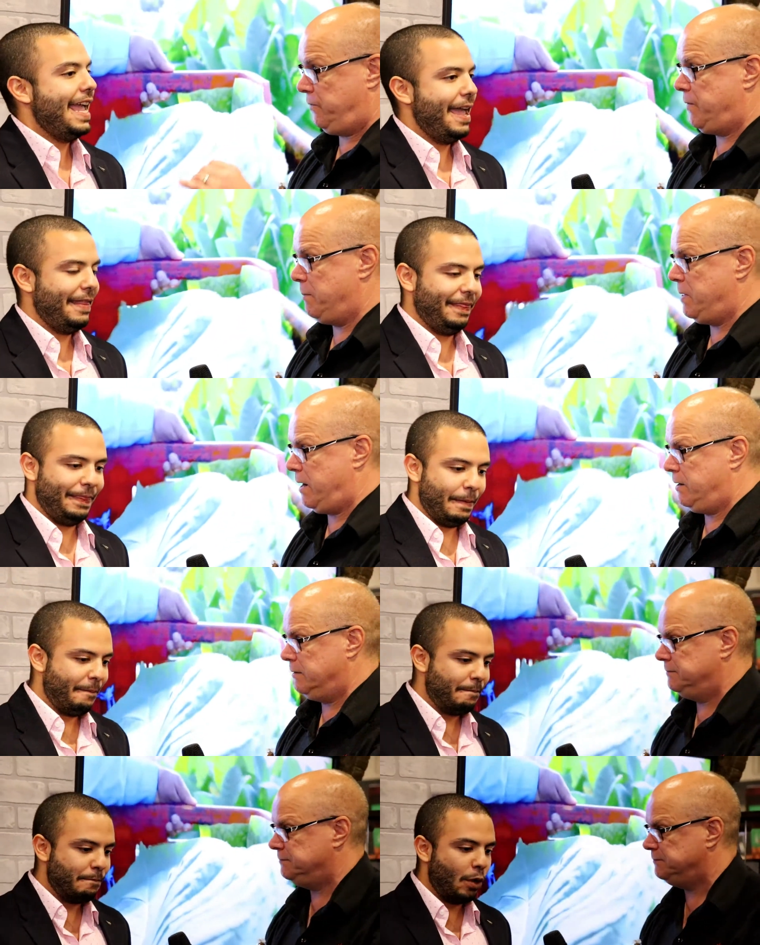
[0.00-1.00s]
Speaker 1: from there?
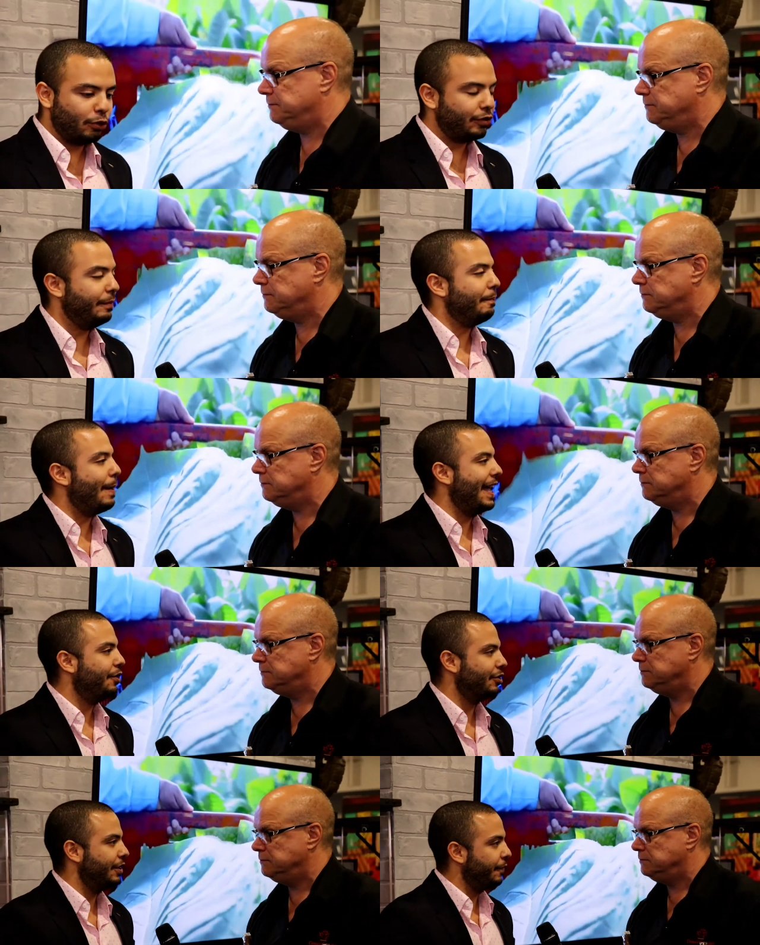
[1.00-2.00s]
Most
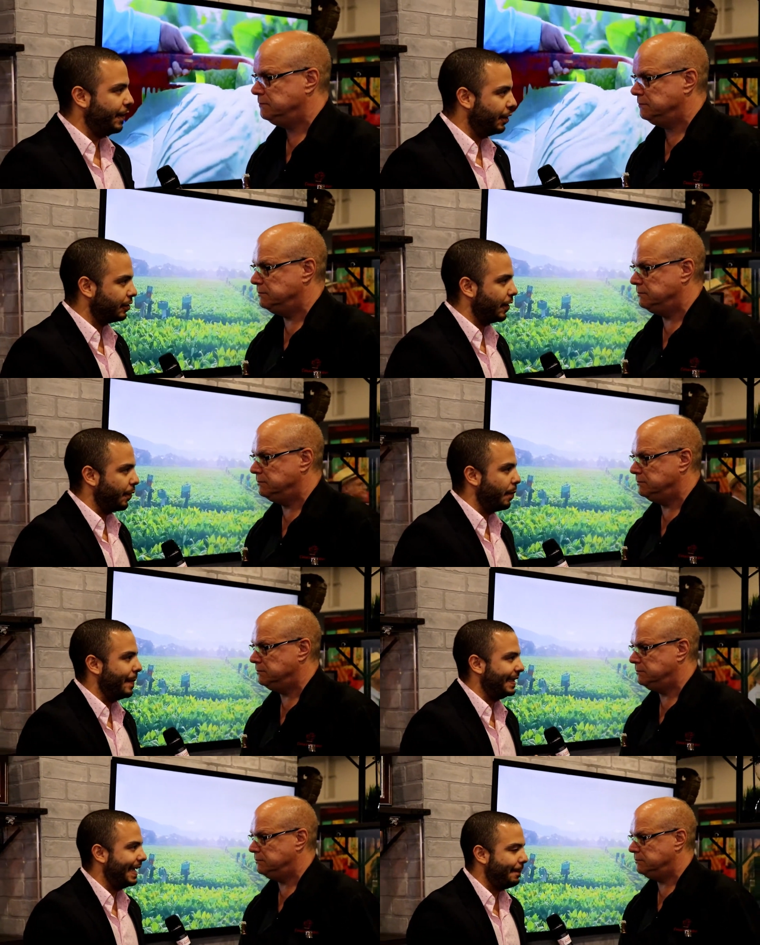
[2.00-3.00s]
binders and fillers are from
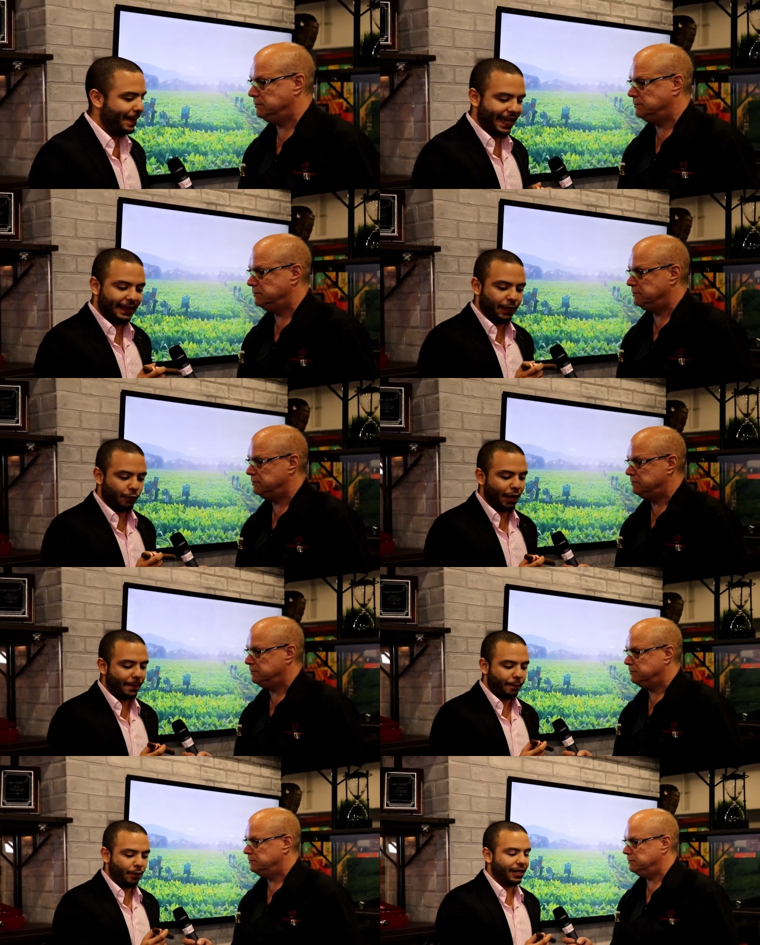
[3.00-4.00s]
Ometepe, and the
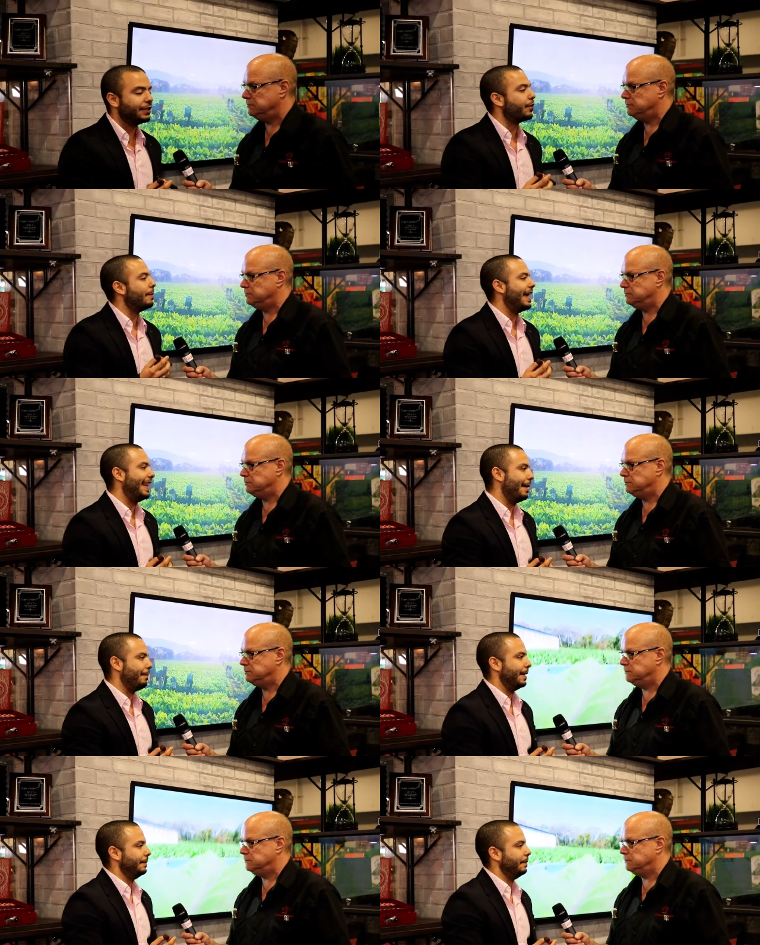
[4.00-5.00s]
wrapper is from
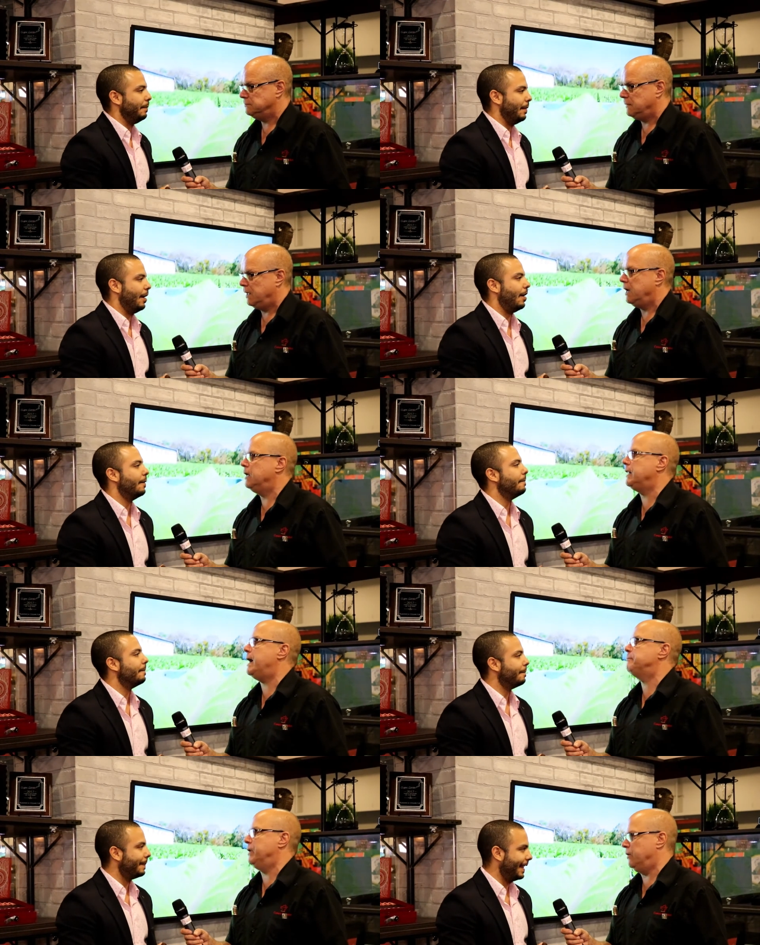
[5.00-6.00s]
Jalapa.
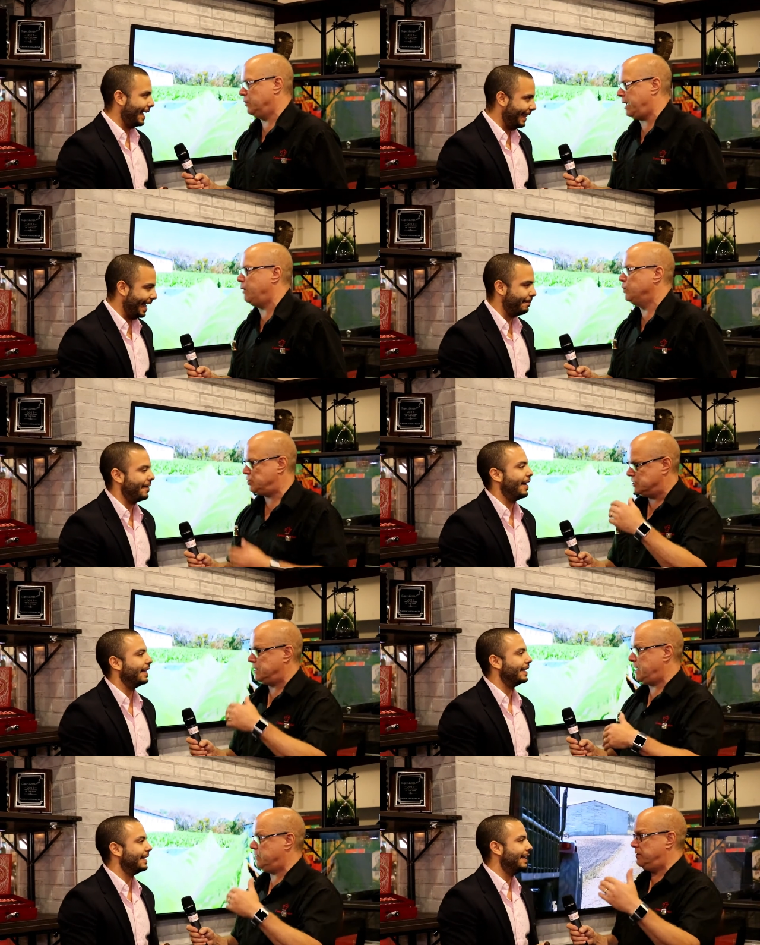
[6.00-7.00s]
Speaker 2: Jalapa,
Speaker 1: okay, Jalapa which
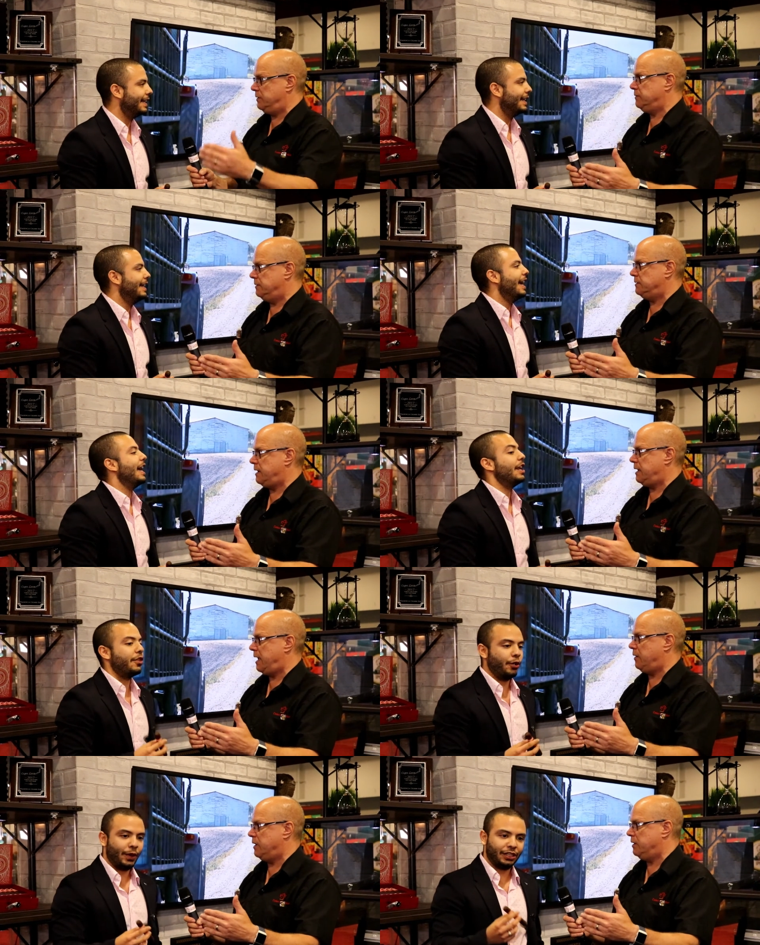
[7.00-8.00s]
Valley. Is
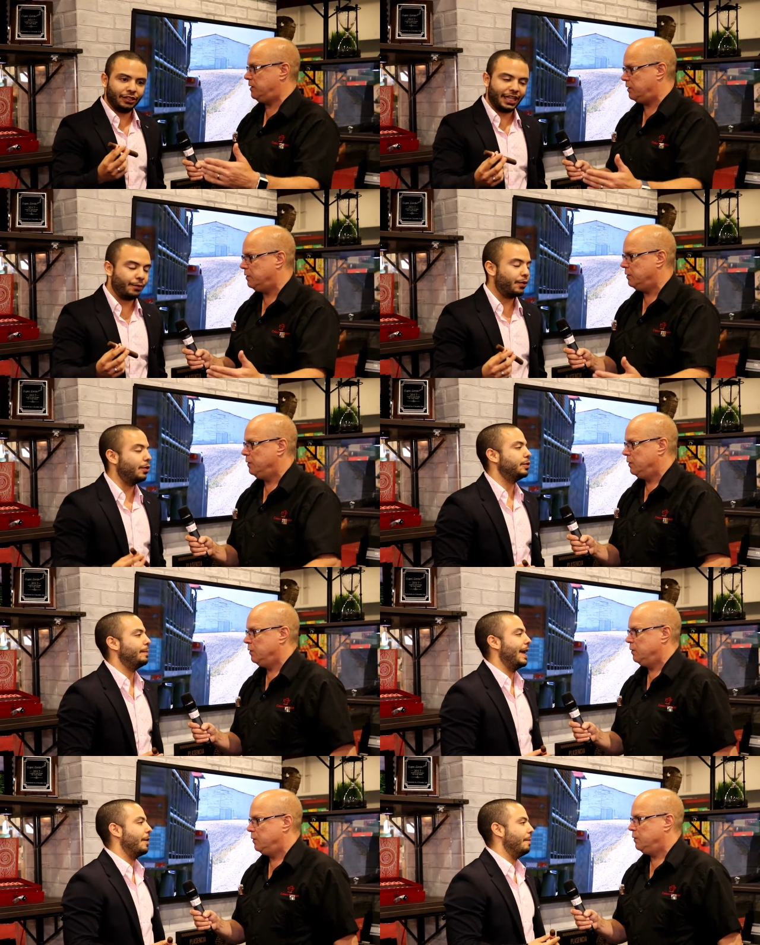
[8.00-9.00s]
another region that we grow
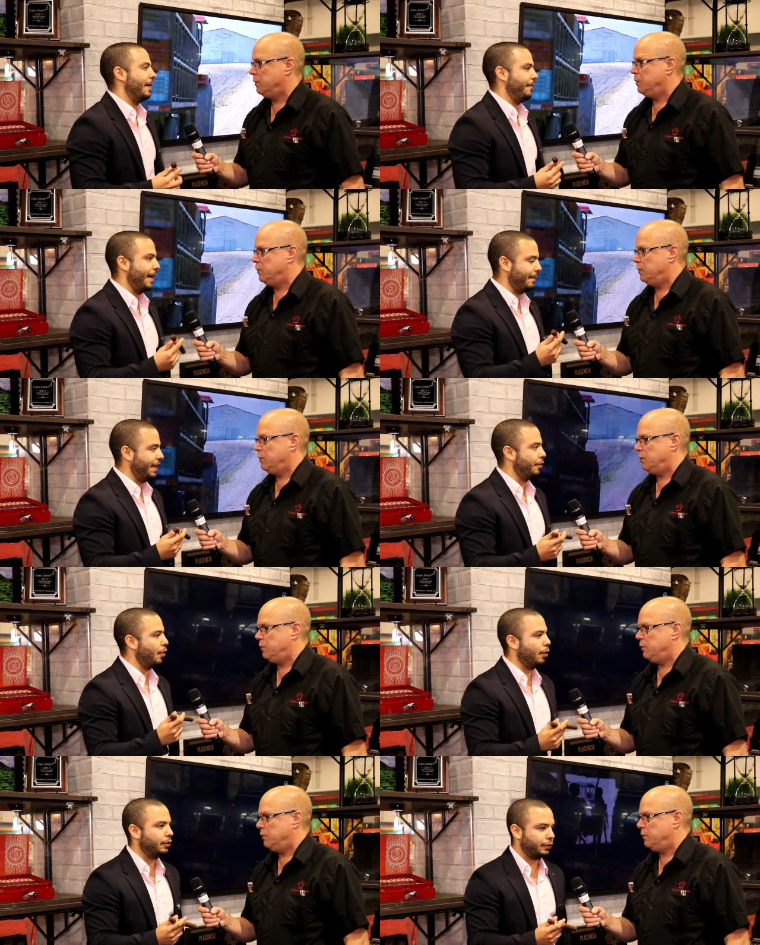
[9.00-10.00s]
tobacco. My family
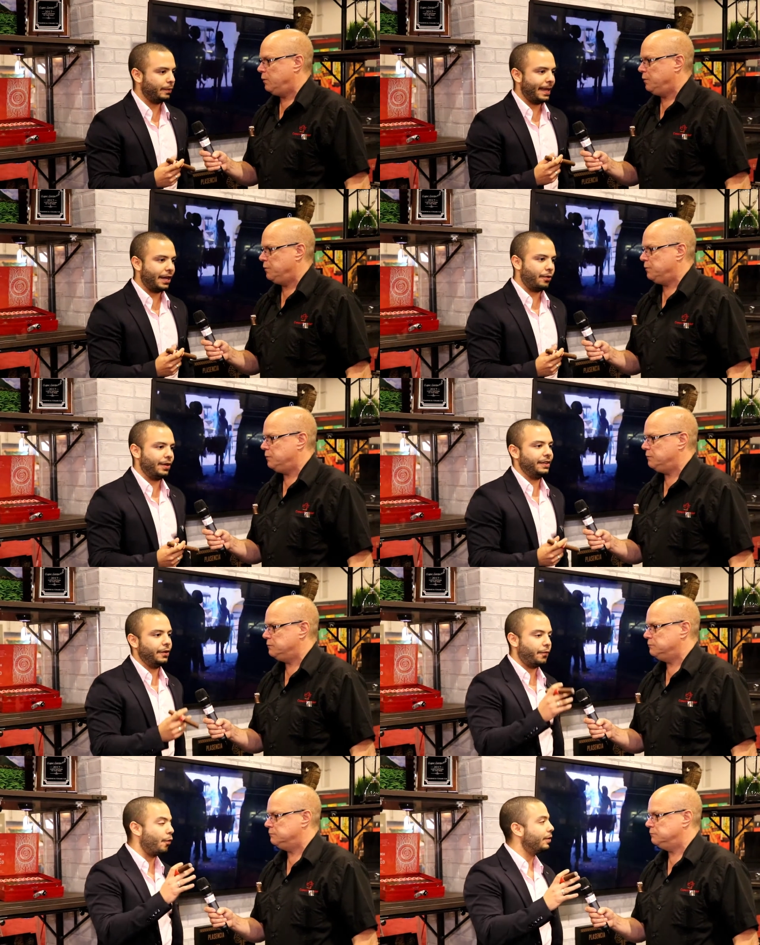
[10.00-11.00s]
grows tobacco in
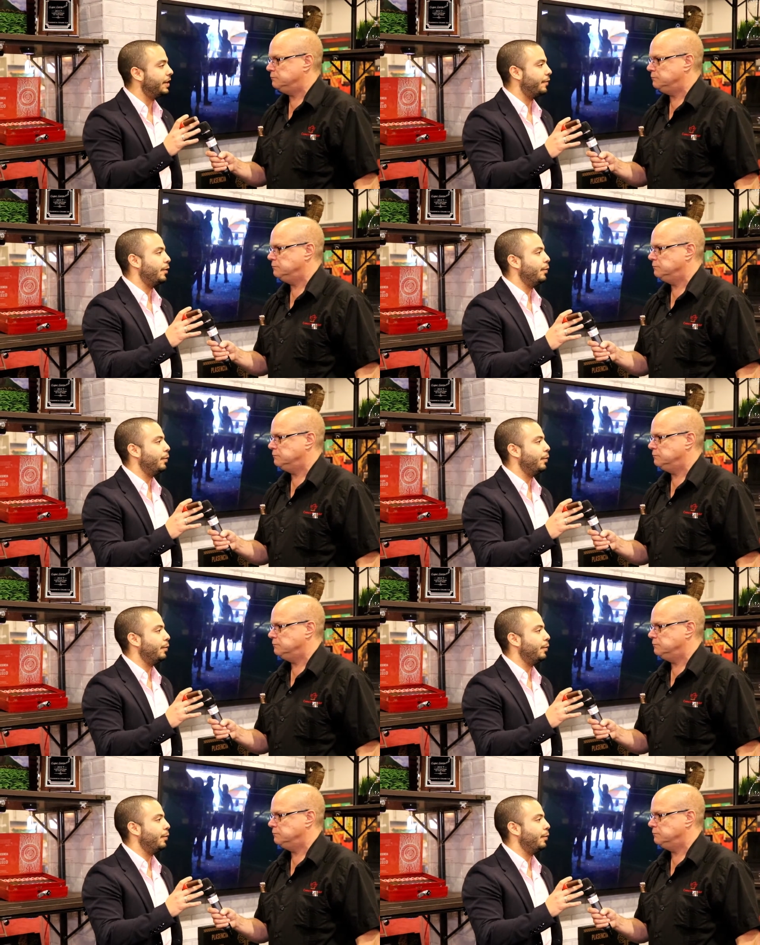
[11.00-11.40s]
the four different